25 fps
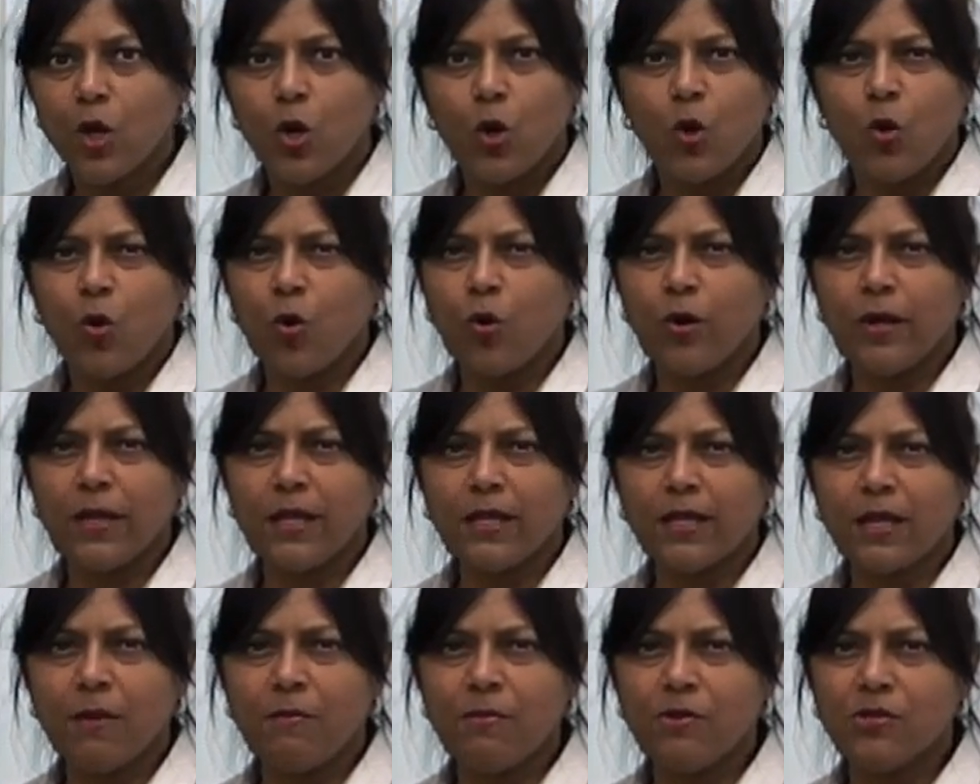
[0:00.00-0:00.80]
or it
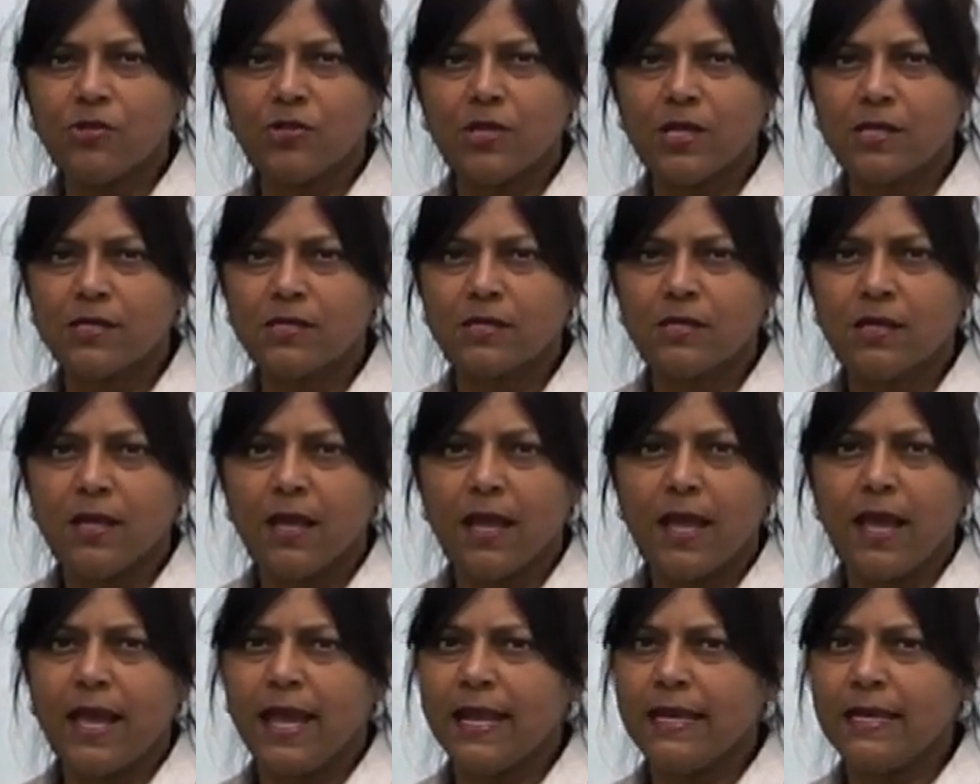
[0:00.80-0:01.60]
can be just
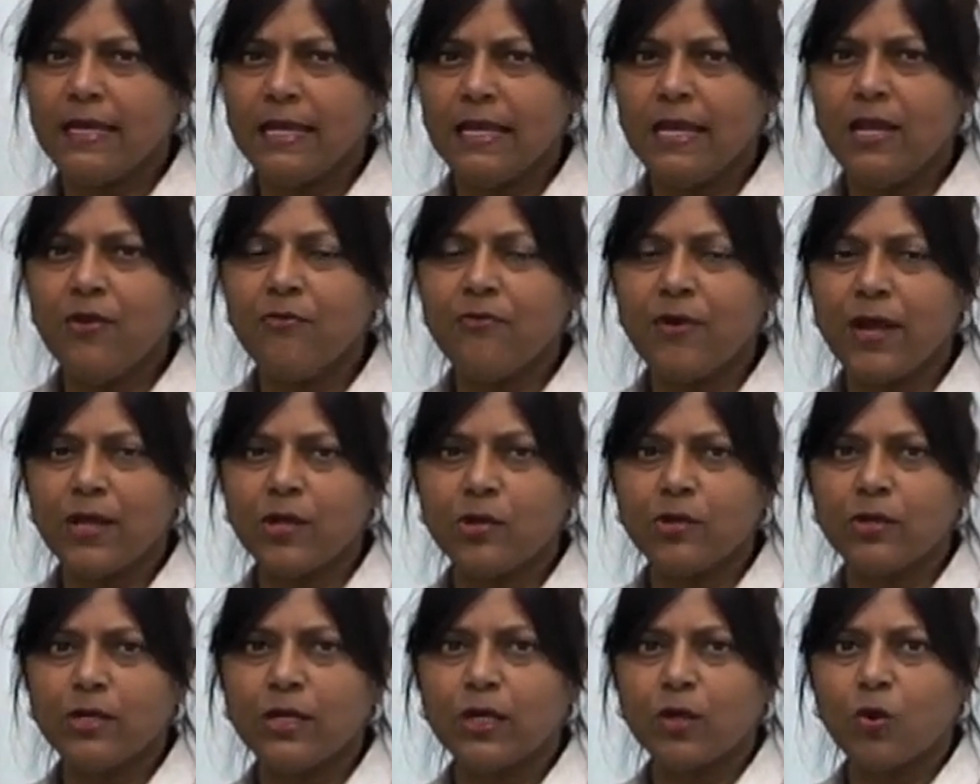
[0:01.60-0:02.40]
an
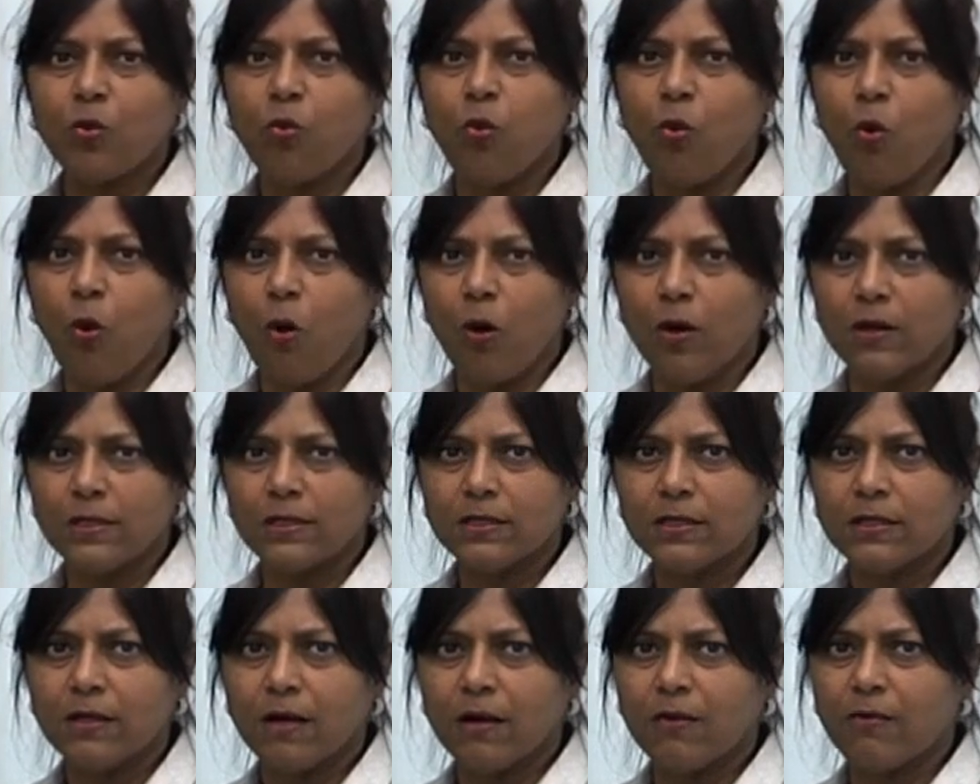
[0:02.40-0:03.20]
irregular chord,
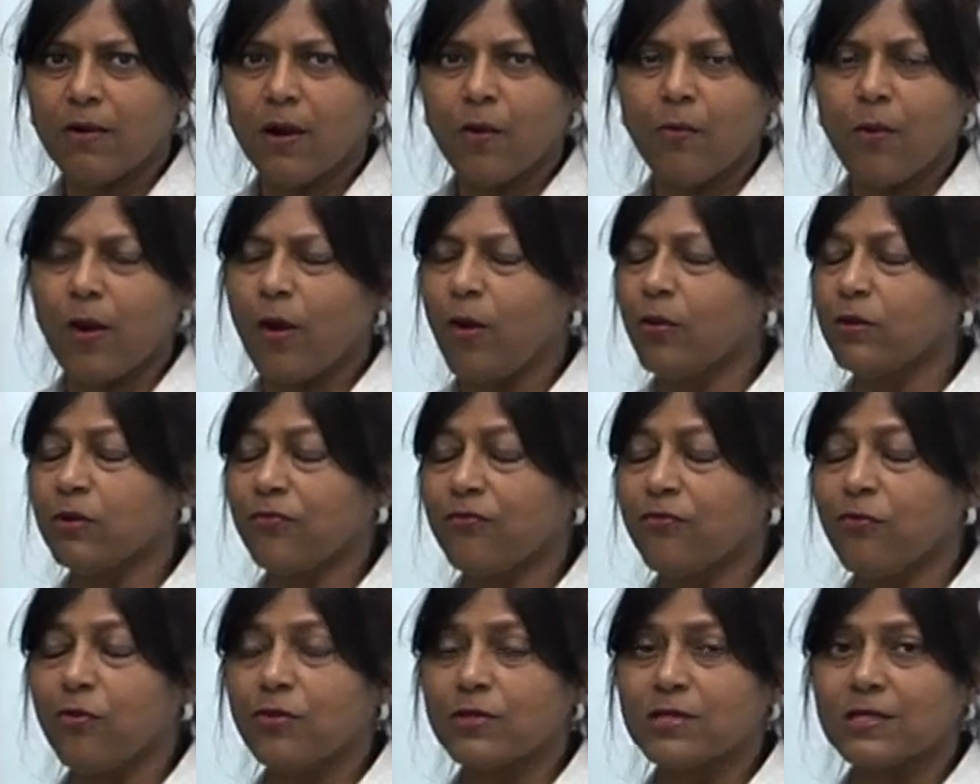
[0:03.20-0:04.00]
all right, where all the
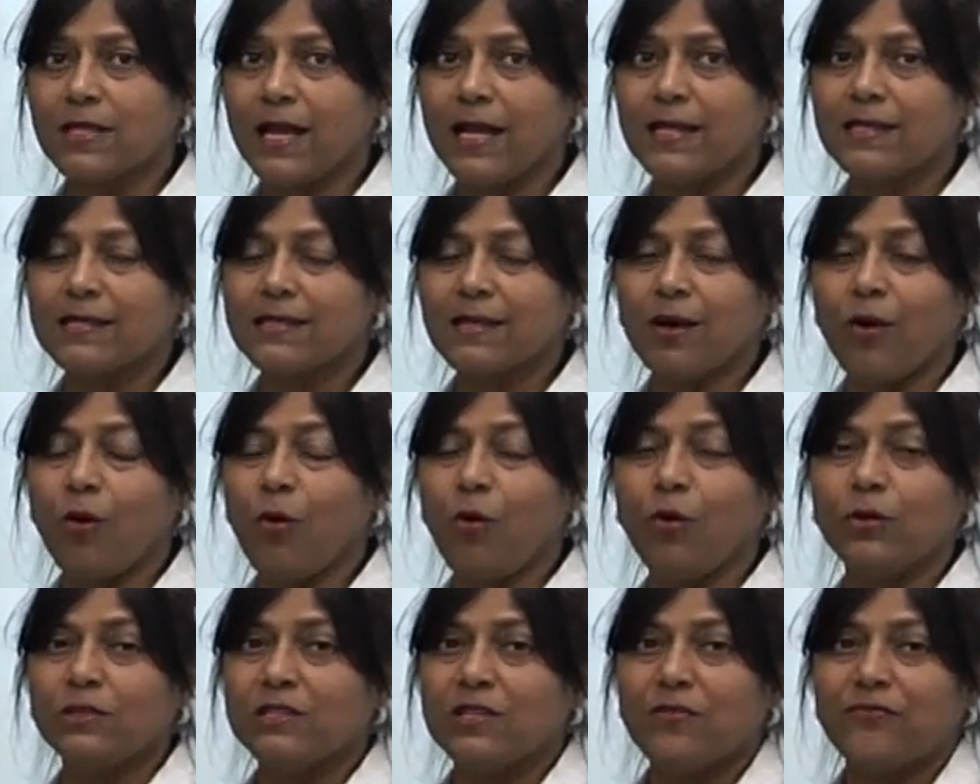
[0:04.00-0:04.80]
four sides are
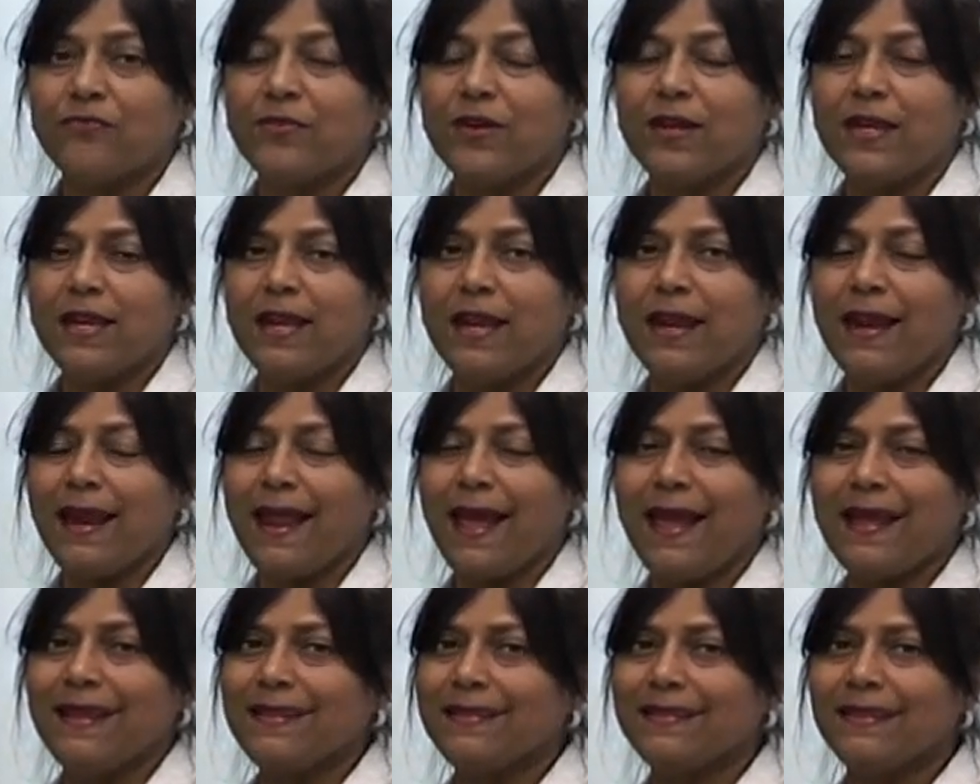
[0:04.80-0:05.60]
all different in
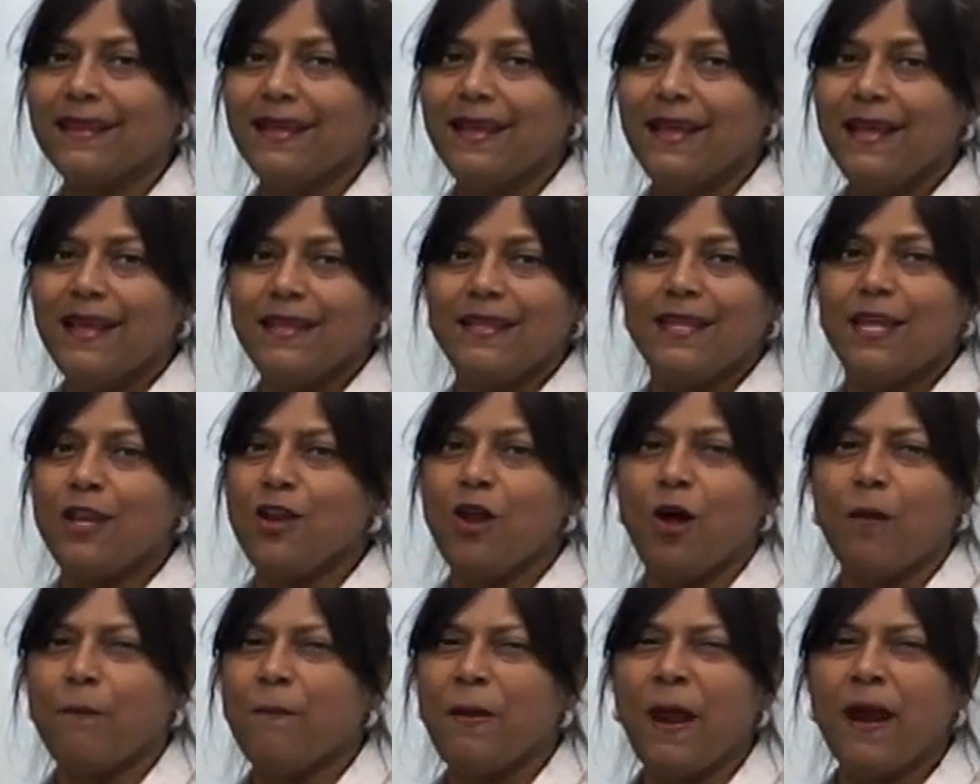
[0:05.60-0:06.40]
length, they're
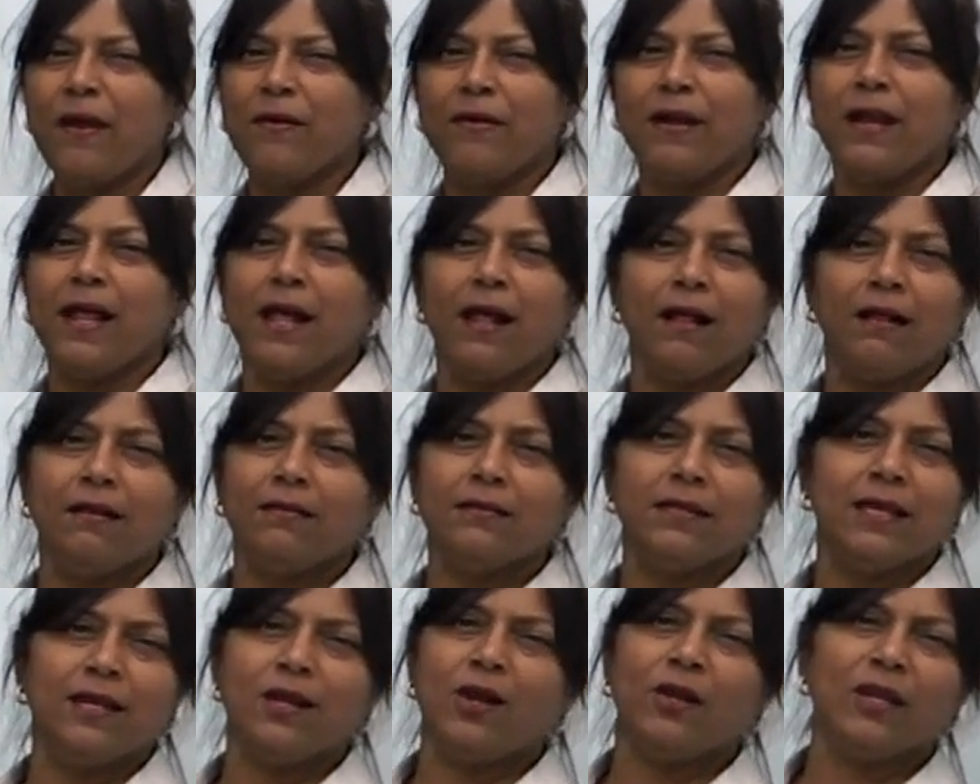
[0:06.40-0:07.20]
not parallel,
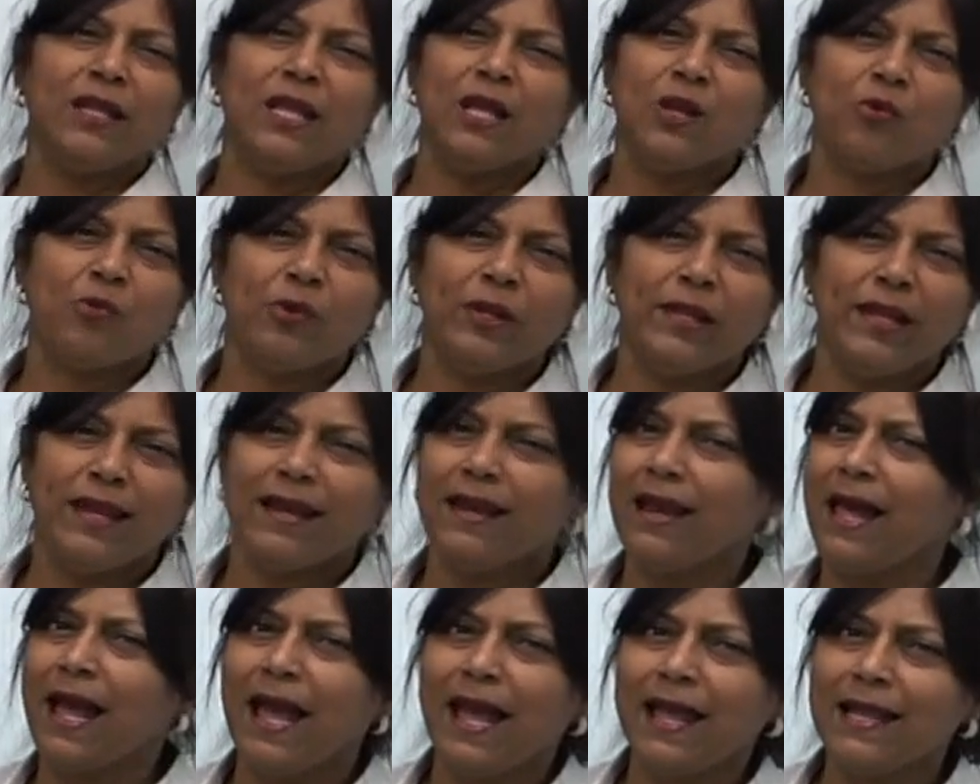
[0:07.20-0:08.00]
they're not equal in
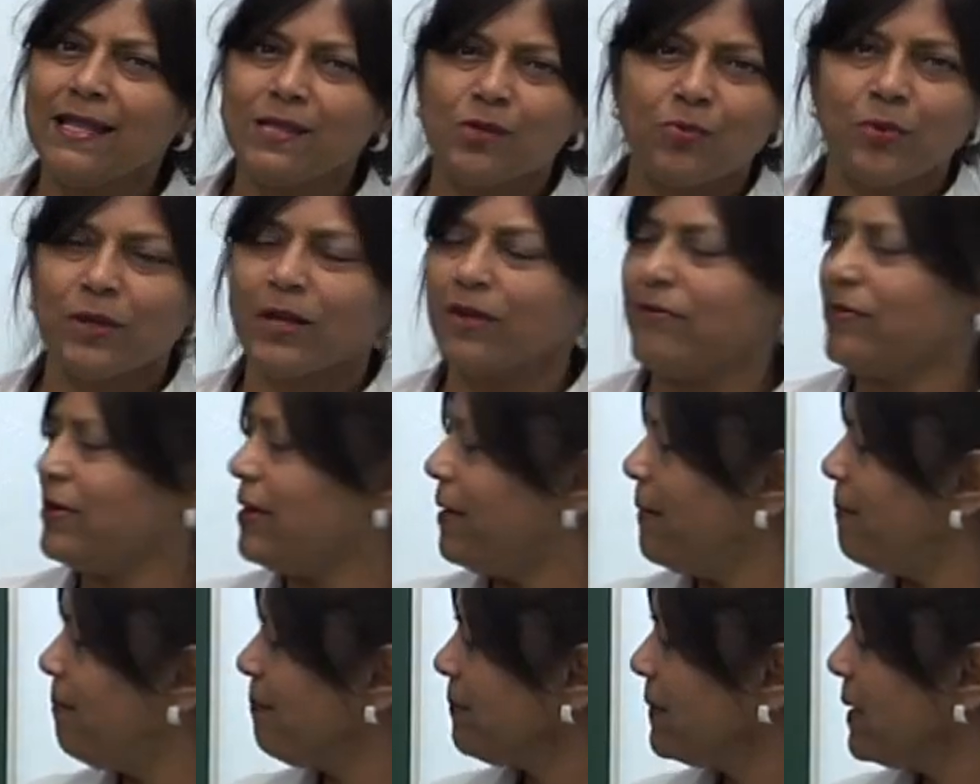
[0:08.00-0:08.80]
length,
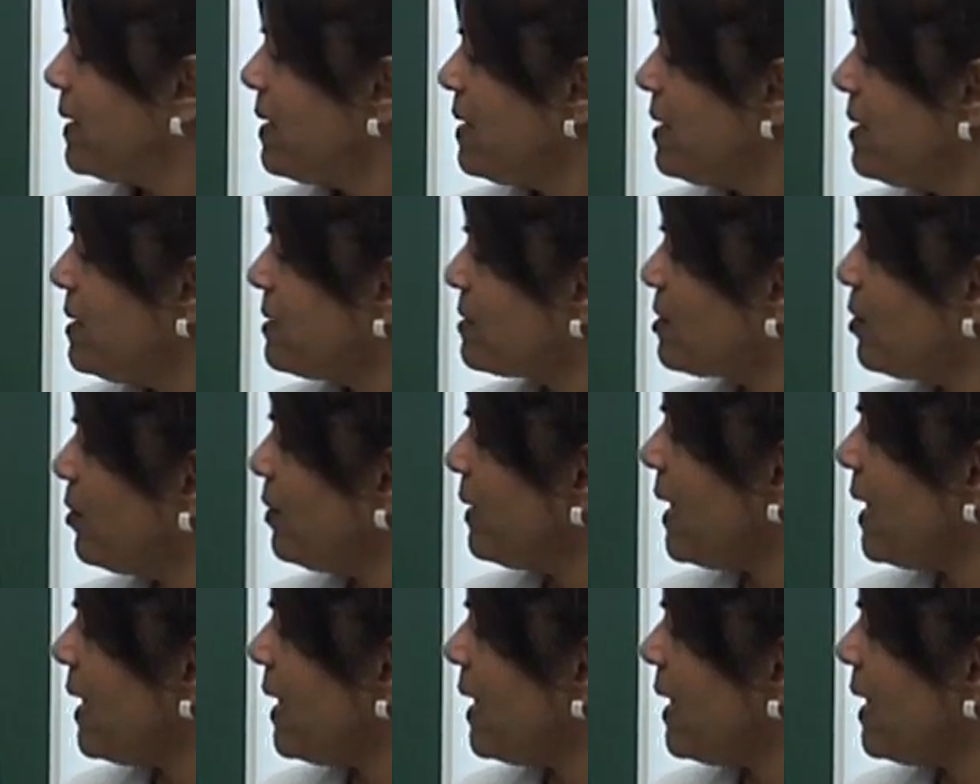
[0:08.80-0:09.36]
whatever. So